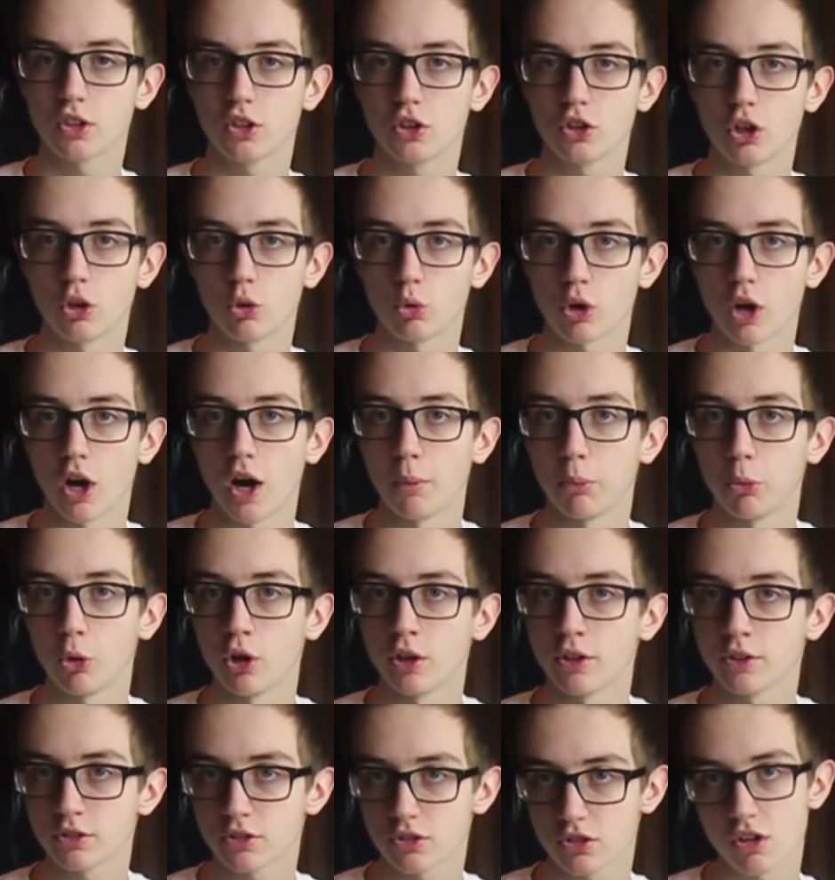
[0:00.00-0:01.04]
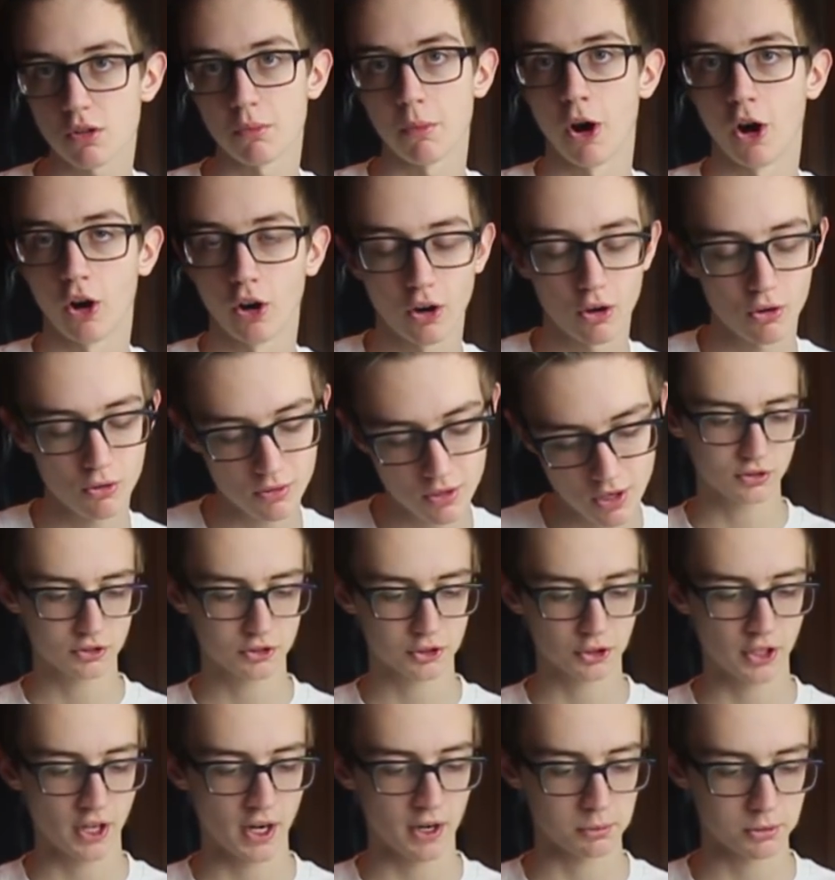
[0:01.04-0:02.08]
Go one tomorrow.
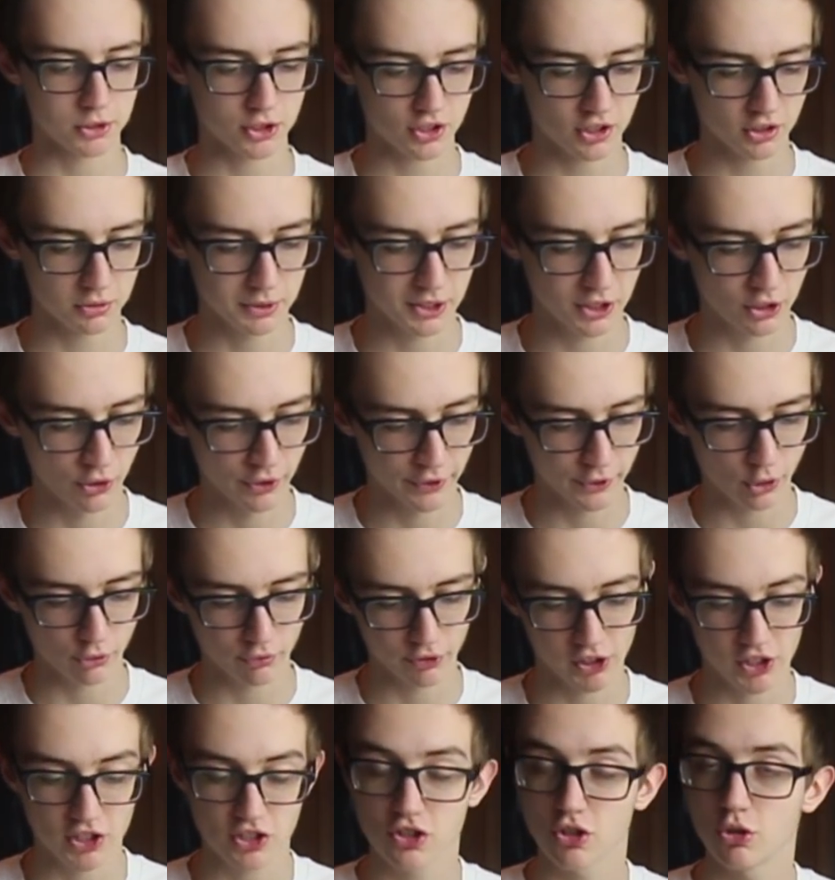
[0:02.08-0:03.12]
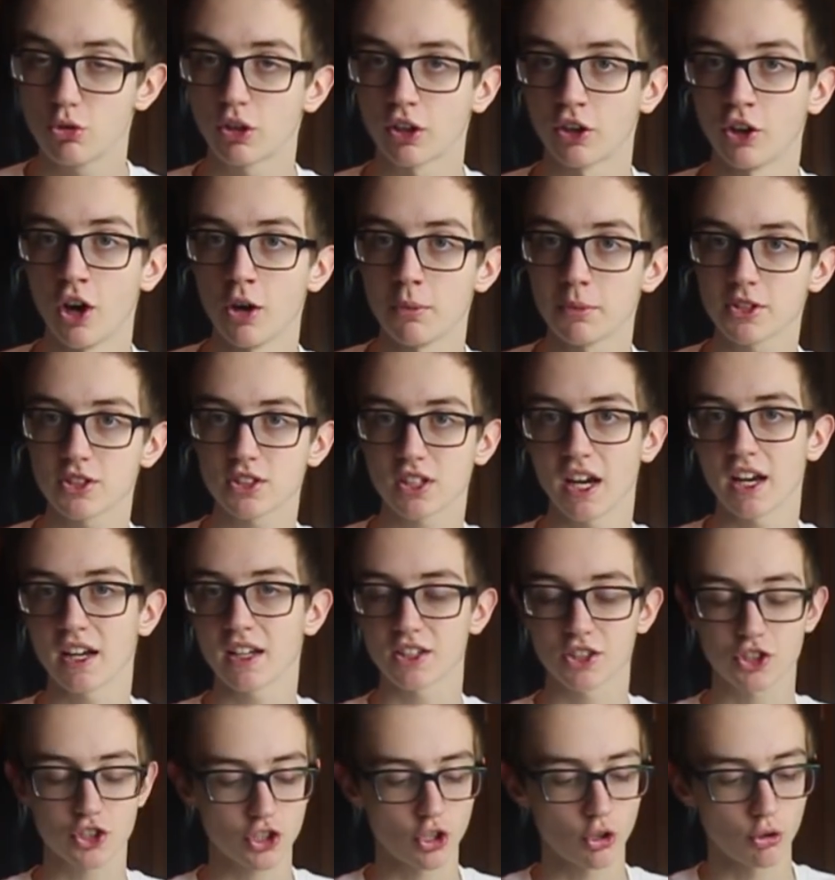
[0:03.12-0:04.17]
So yeah, I'm just gonna be going over these two kendamas, kind
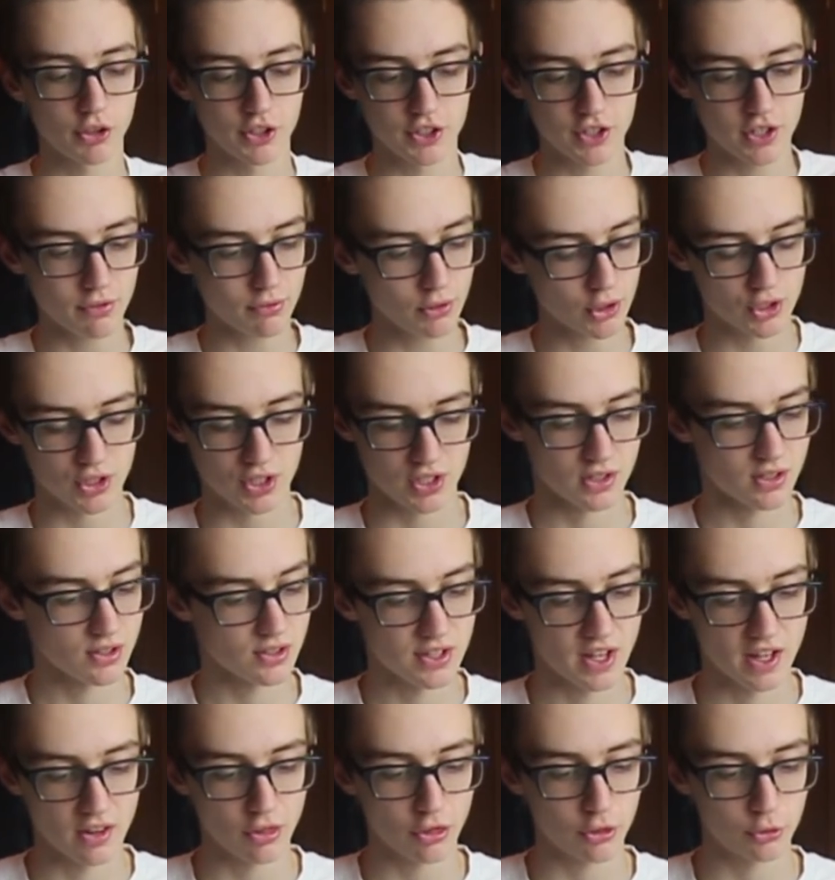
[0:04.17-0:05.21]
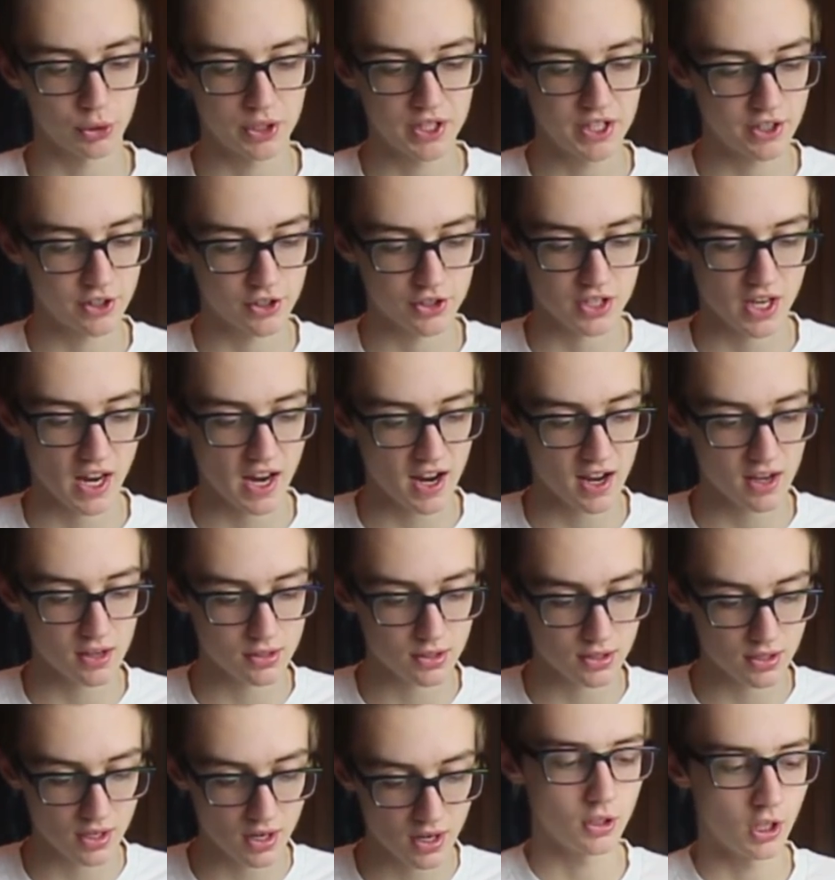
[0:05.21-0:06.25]
of show the differences that three years
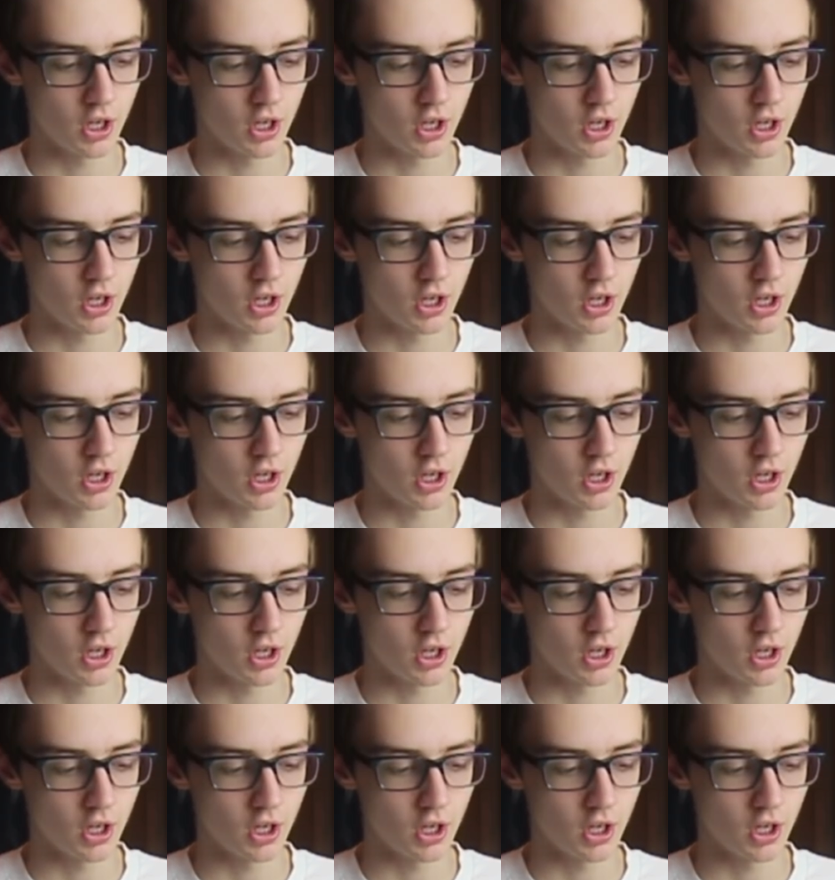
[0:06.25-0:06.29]
has.